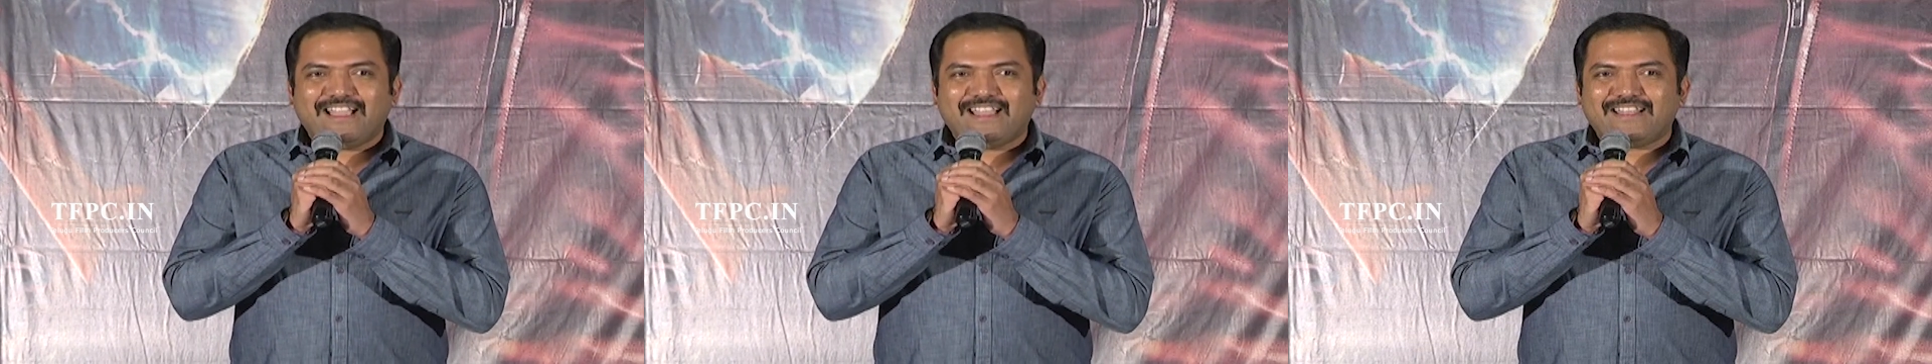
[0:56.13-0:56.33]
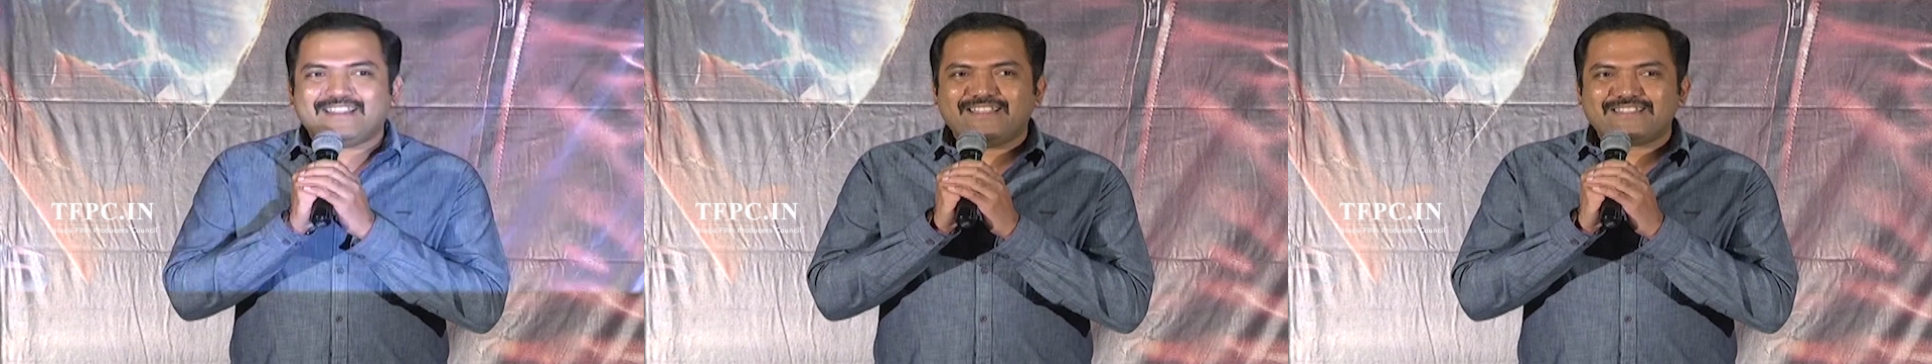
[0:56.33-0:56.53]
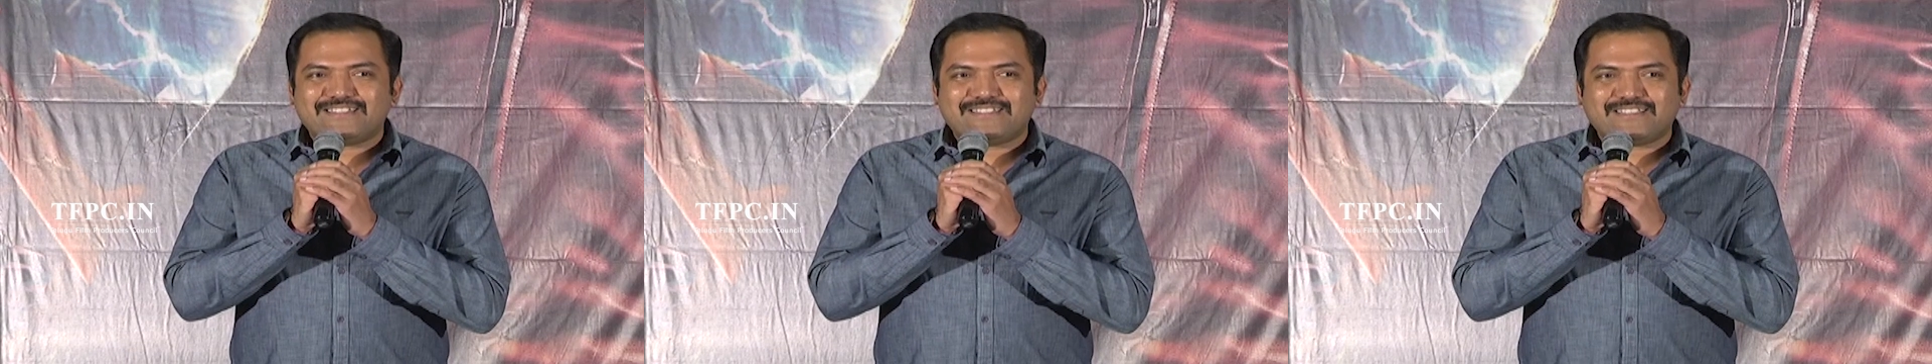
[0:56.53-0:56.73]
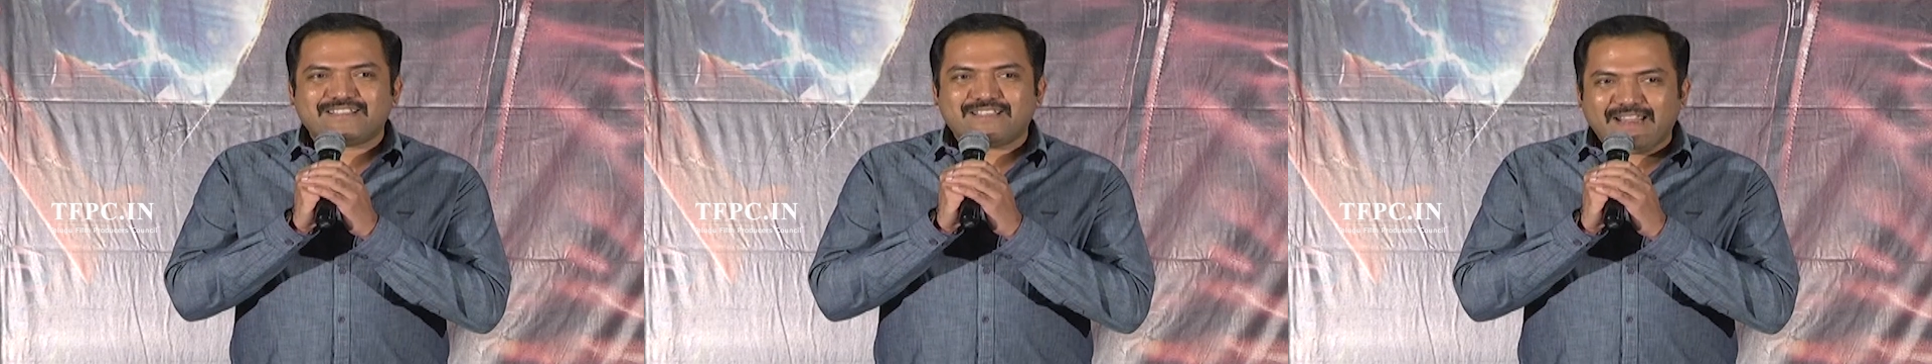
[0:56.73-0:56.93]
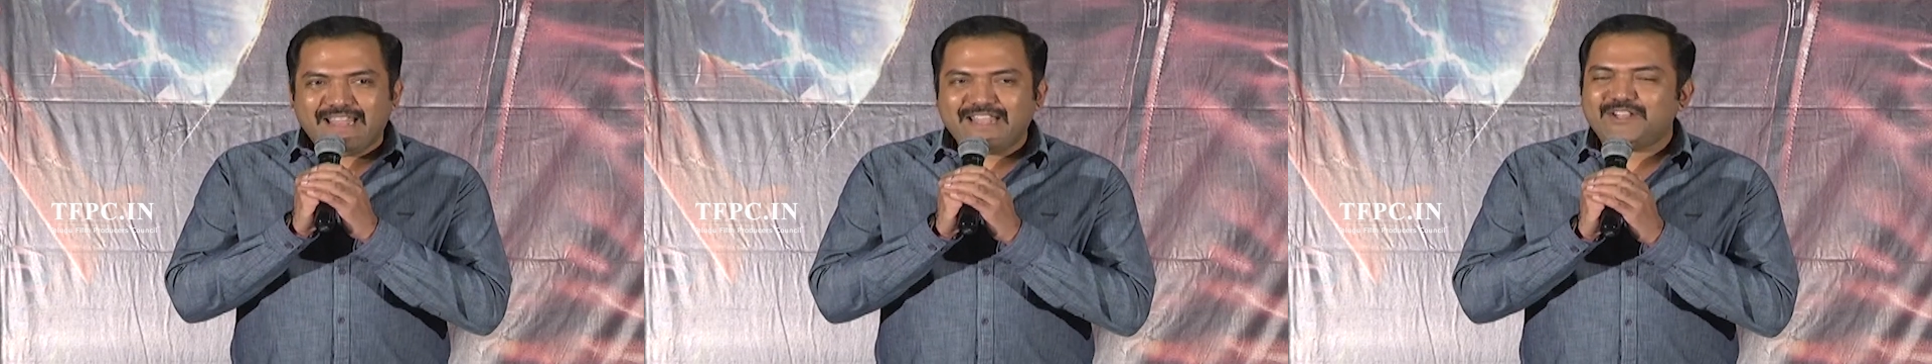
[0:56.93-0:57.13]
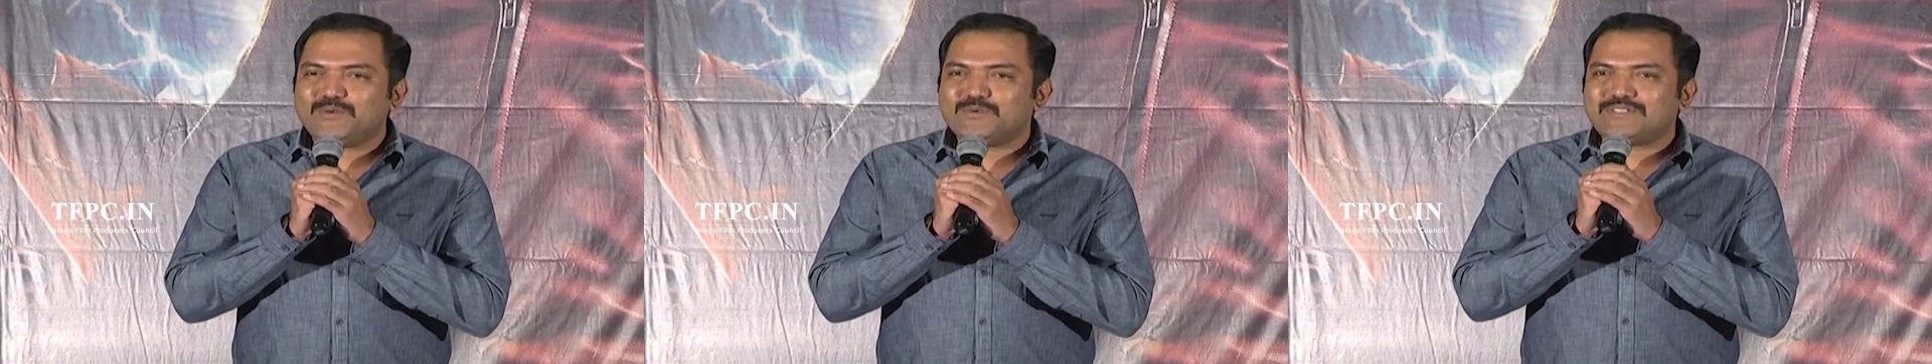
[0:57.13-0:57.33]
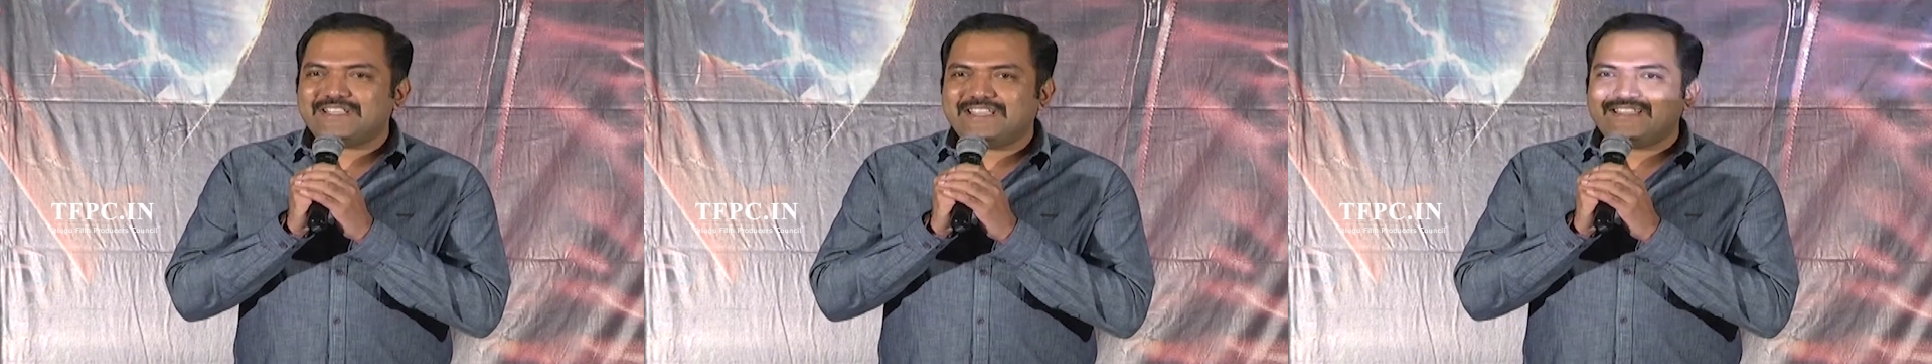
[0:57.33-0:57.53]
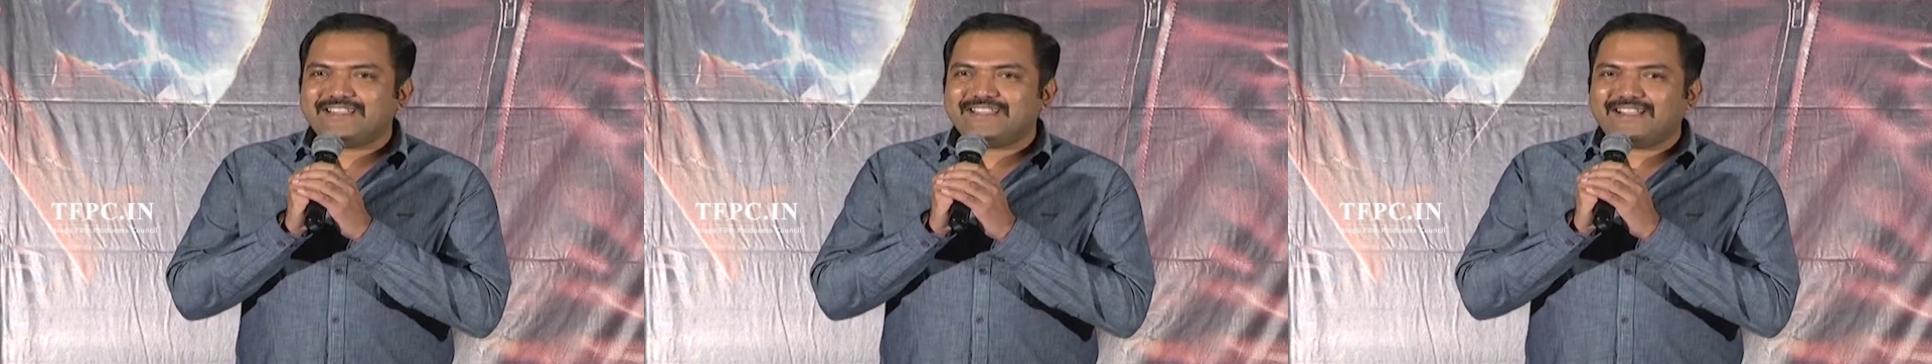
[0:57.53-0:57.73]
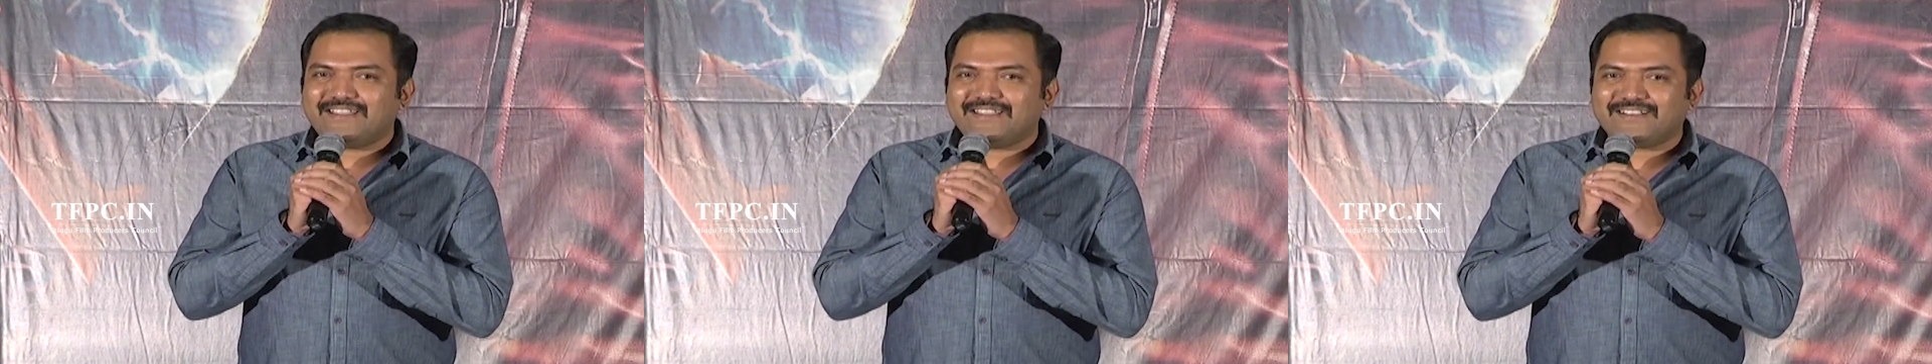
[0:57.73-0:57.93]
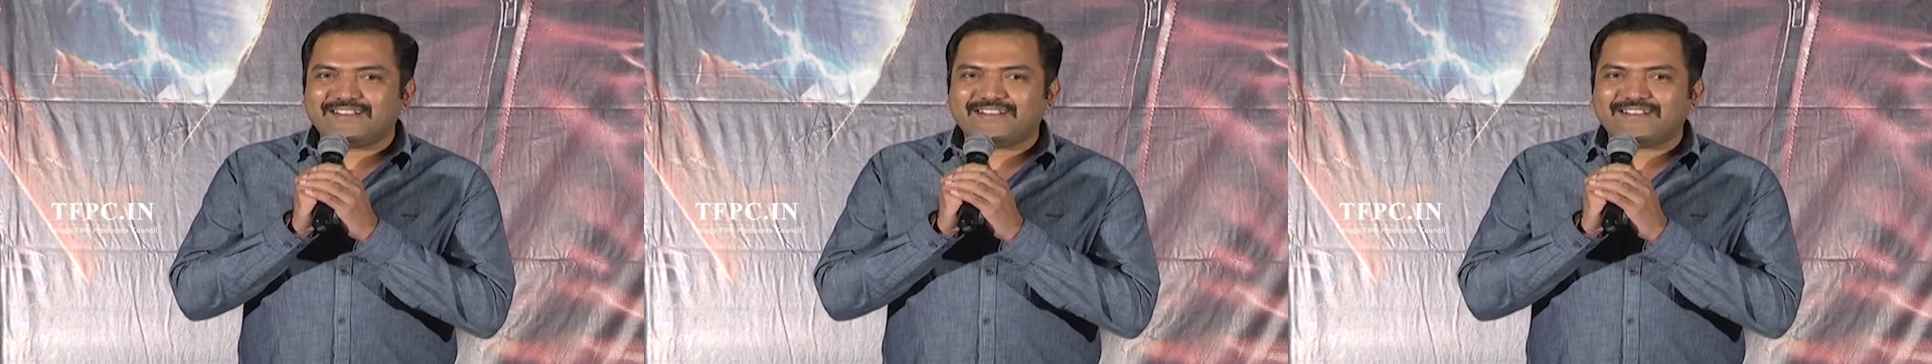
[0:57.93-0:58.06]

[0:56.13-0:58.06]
And it's great to see that